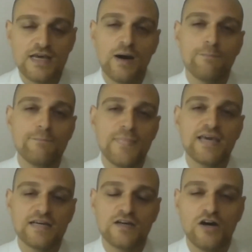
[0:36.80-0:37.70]
a
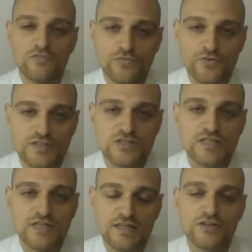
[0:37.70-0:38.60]
mega
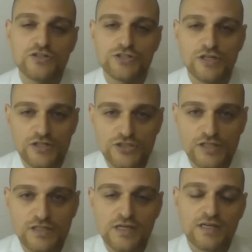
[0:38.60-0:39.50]
conference in
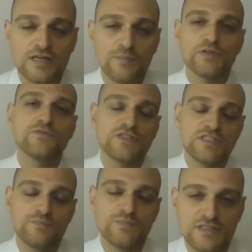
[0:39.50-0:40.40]
Sharjah, a couple of
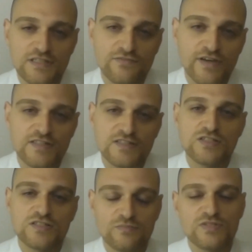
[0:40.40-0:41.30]
CPD events,
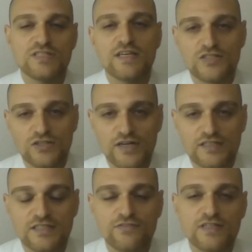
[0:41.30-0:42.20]
some CSR
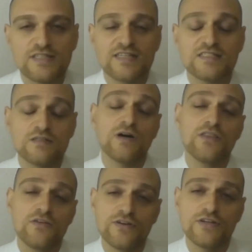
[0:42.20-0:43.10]
activities, and some
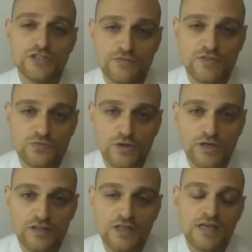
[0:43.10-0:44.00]
other initiatives as
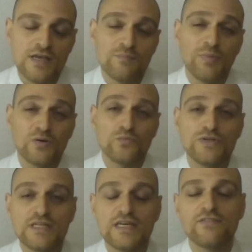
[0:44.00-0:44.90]
well. But
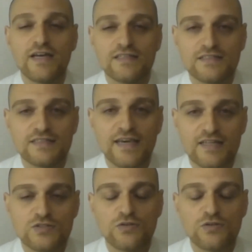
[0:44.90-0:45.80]
we have had to
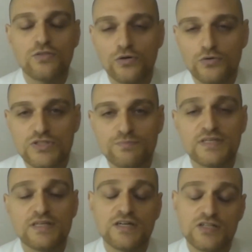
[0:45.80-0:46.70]
cancel those
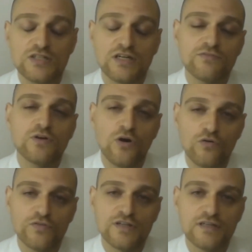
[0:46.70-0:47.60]
because of
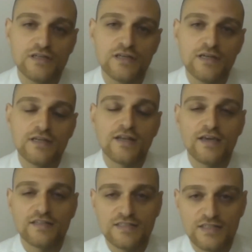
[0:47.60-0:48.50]

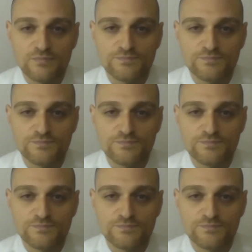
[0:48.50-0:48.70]
COVID-19.